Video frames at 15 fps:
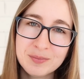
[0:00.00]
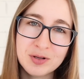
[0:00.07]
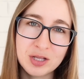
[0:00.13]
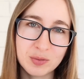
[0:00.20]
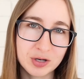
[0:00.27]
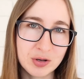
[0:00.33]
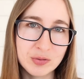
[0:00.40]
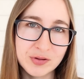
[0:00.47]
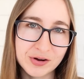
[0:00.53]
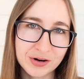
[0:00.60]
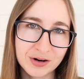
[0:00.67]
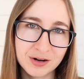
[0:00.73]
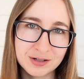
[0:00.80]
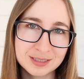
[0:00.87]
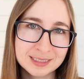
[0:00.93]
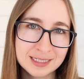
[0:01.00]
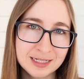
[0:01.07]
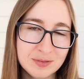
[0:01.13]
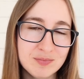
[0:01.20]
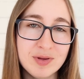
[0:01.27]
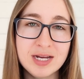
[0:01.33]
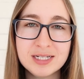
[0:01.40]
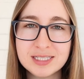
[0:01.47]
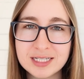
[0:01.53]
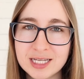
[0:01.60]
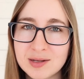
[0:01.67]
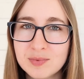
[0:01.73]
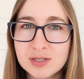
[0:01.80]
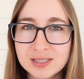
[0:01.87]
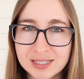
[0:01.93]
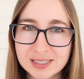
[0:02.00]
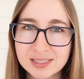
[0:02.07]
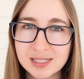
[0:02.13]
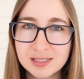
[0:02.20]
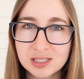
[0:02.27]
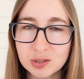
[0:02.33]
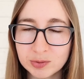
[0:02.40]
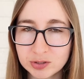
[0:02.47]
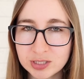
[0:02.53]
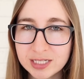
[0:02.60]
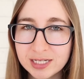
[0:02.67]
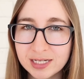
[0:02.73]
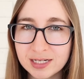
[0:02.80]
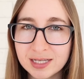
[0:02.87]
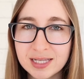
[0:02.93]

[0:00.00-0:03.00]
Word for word: but they were no longer made to keep this consistent routine,